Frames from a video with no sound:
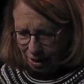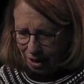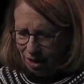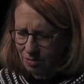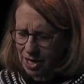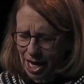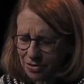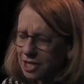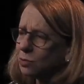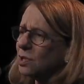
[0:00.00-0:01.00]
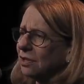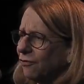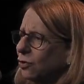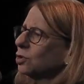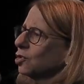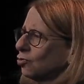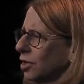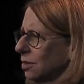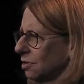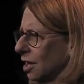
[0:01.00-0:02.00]
And this was the first
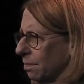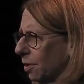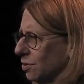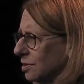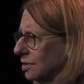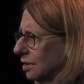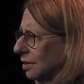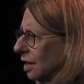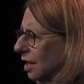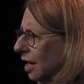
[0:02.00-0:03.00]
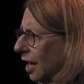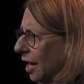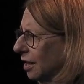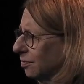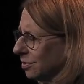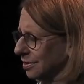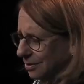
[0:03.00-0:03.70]
dream that I posted, and it